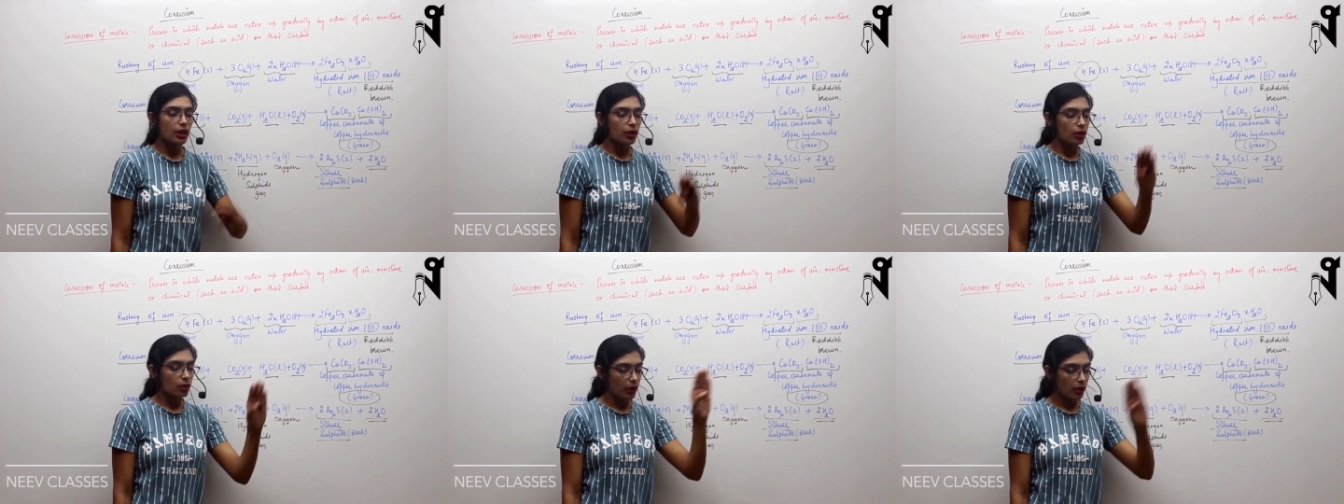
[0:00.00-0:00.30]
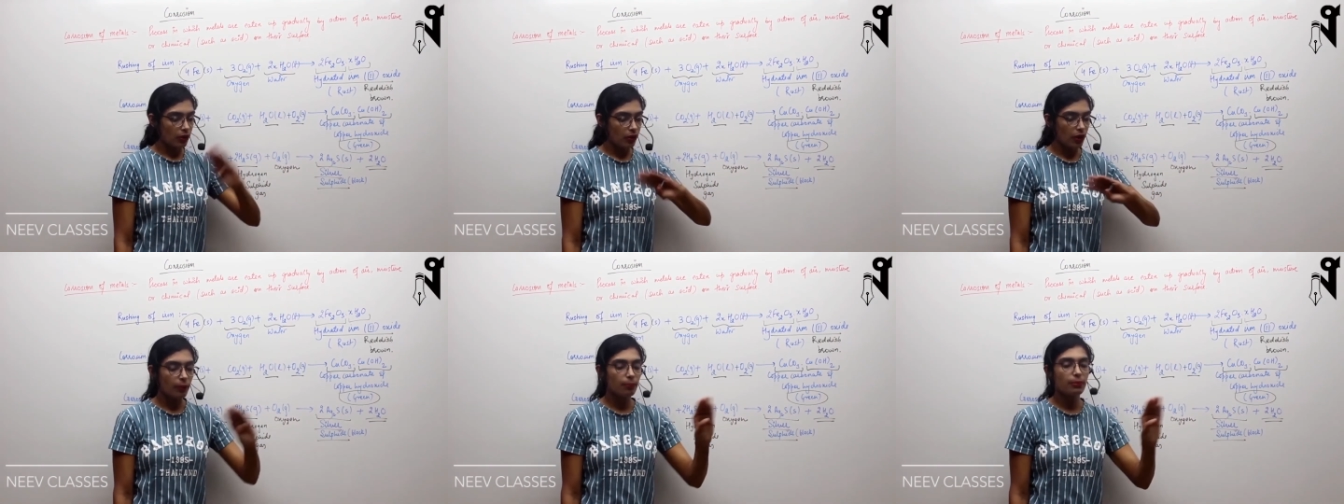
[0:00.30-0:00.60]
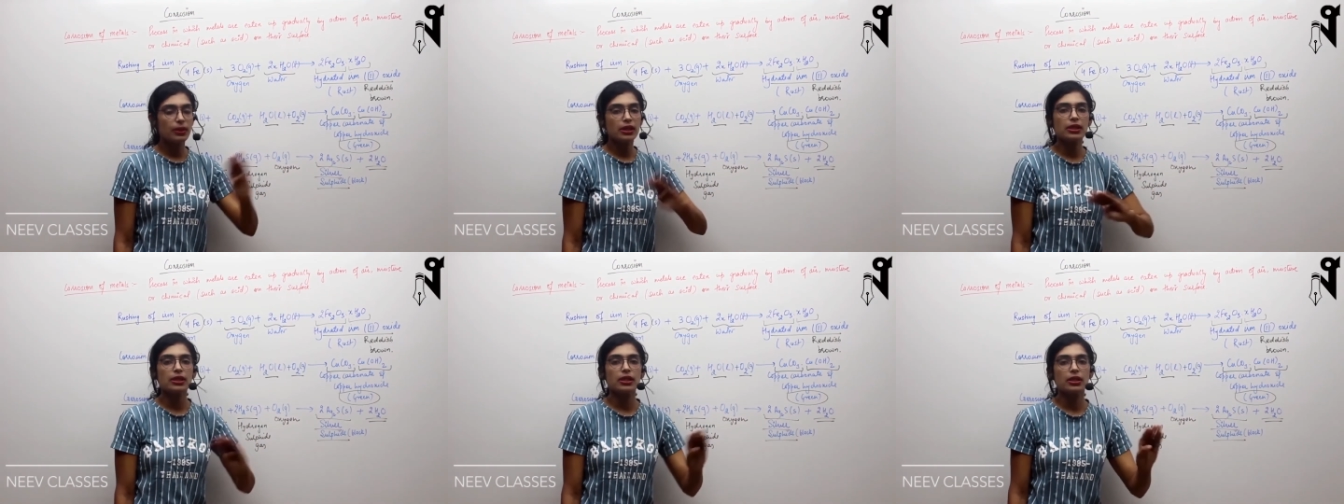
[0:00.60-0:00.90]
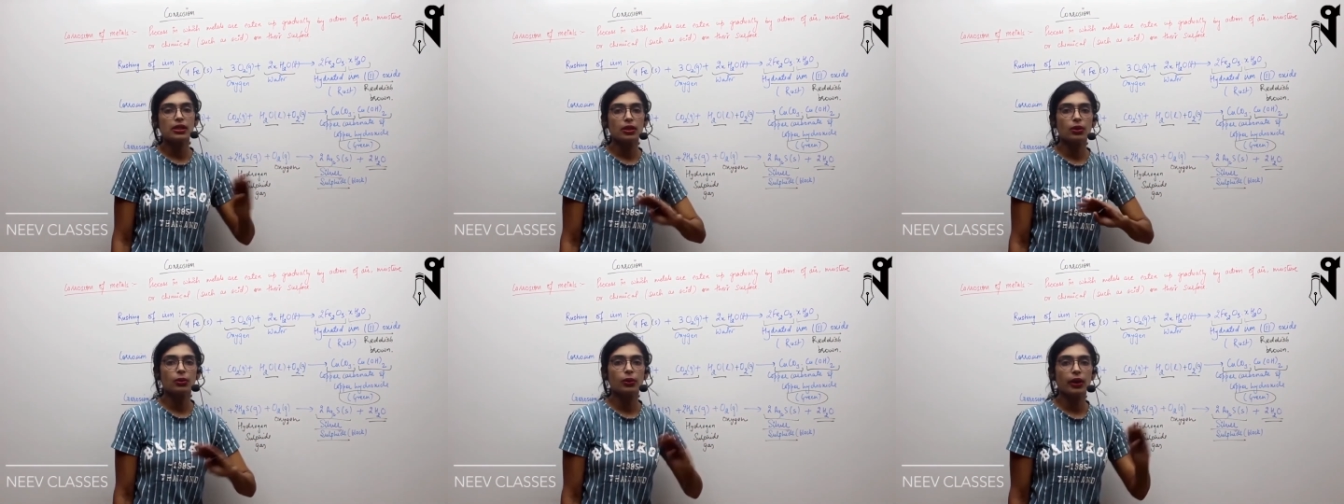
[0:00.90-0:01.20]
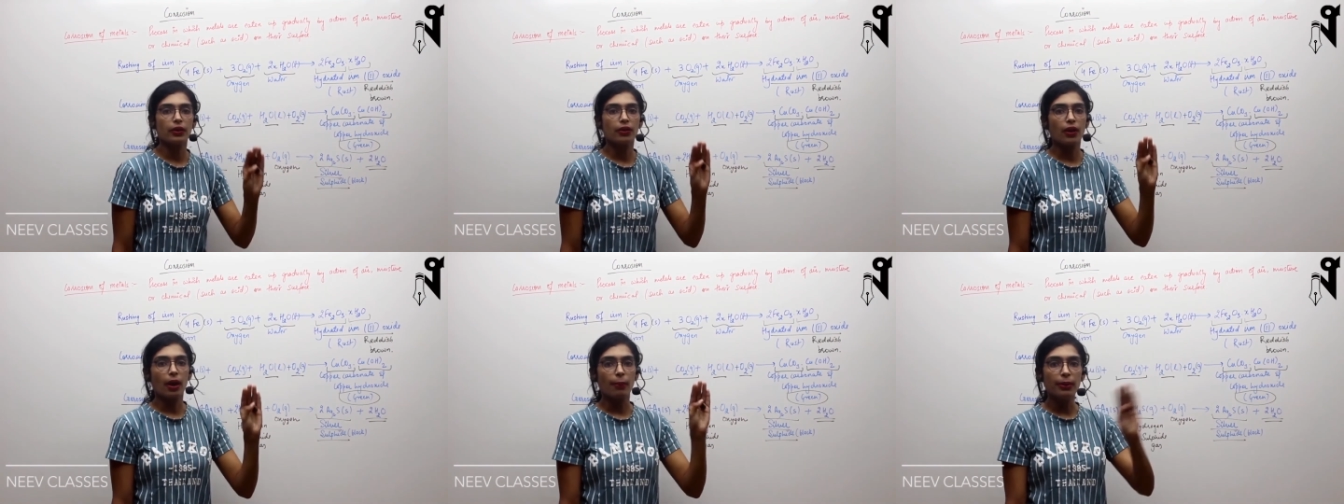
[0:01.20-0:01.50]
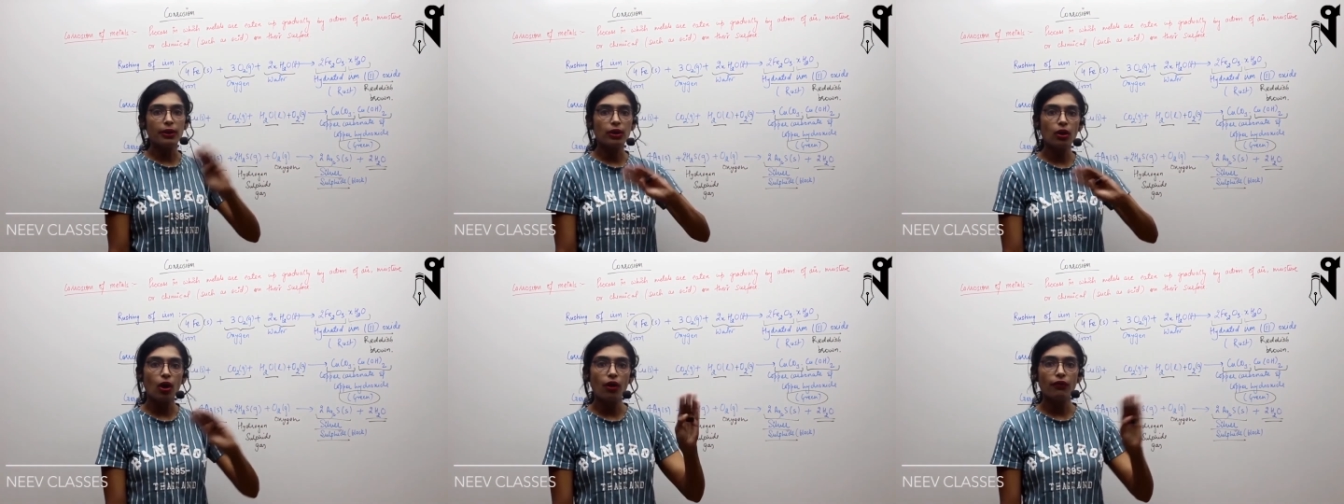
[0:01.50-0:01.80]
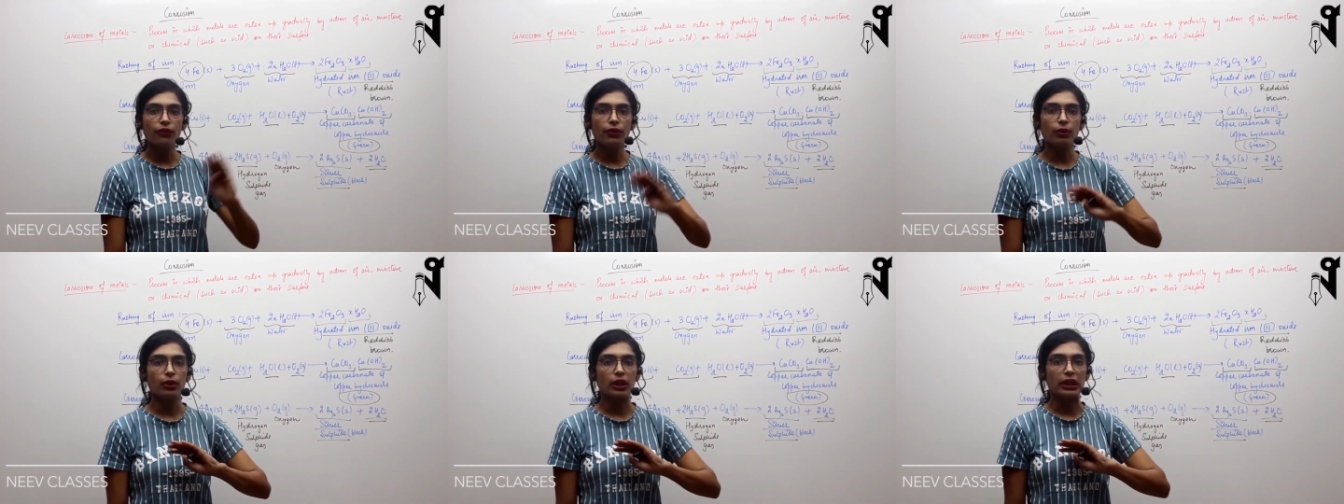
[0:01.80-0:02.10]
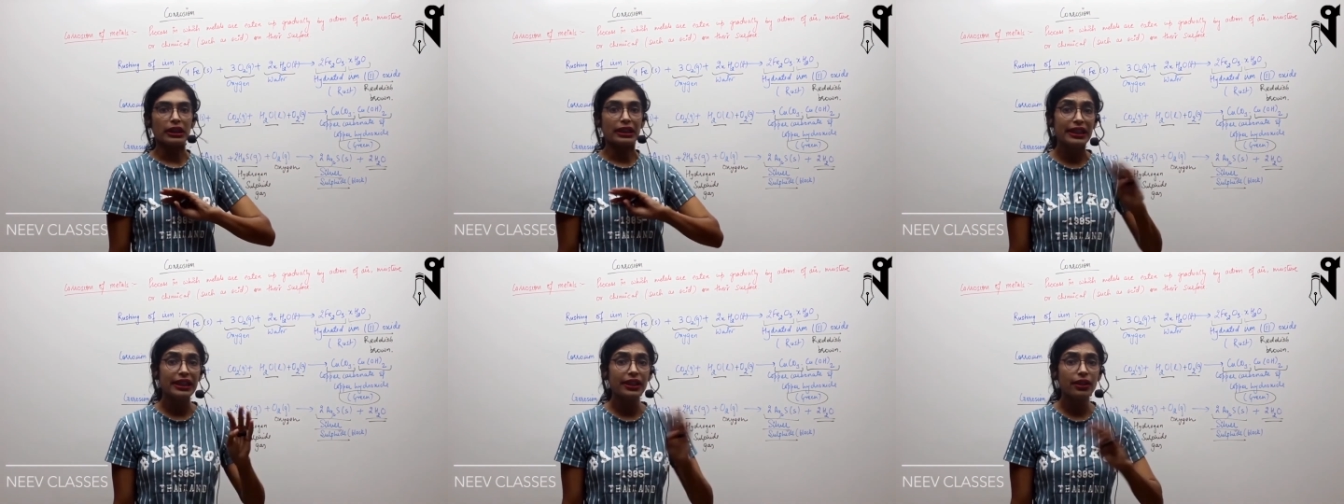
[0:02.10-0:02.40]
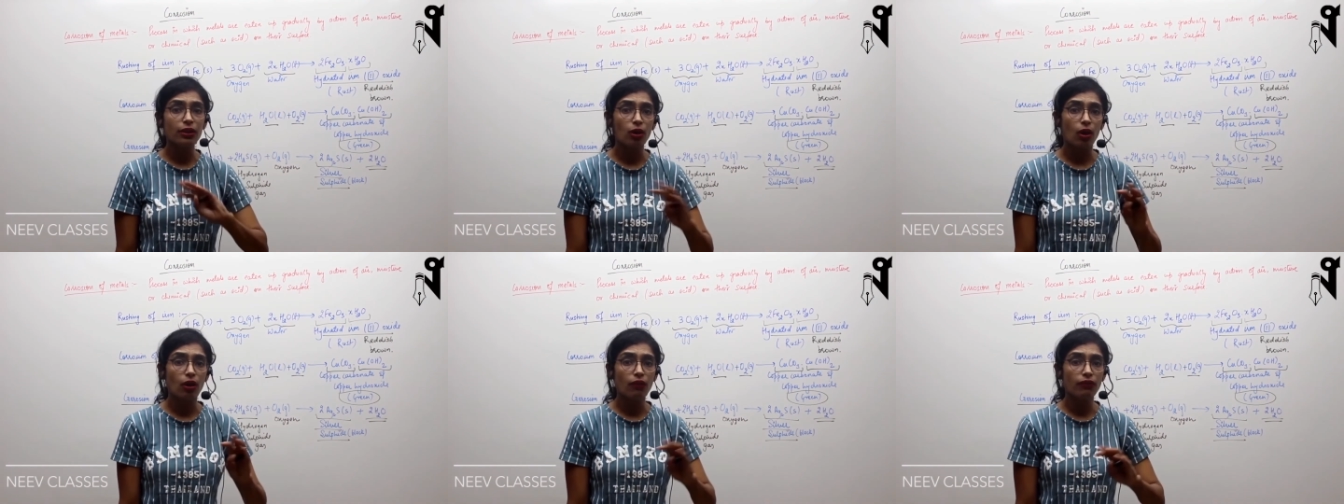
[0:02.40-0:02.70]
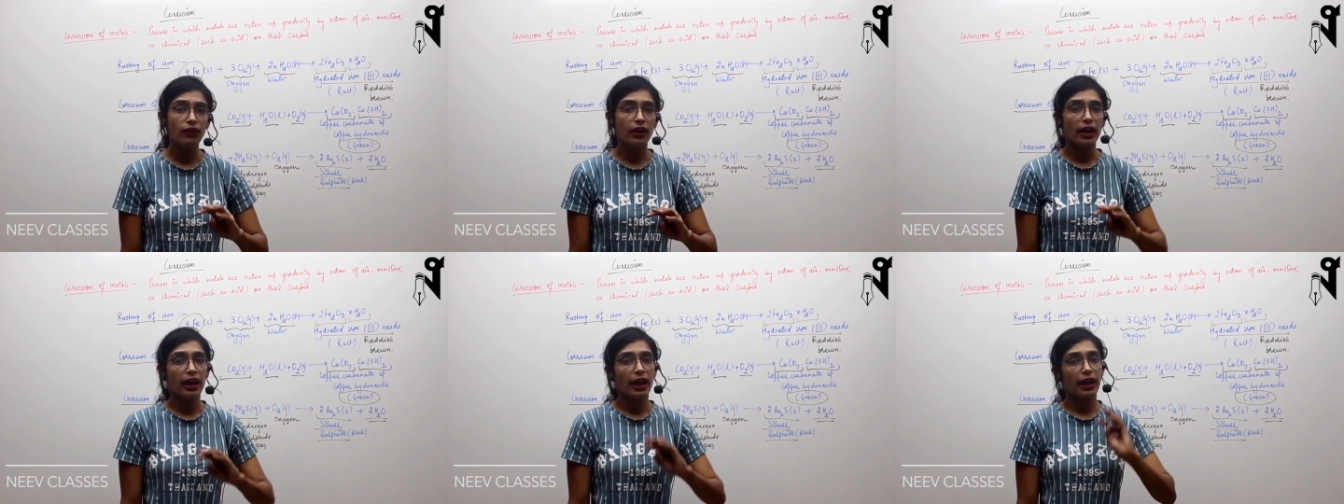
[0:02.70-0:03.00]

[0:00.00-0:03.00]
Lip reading: You can rub this, you can rub it off, you can clean it off,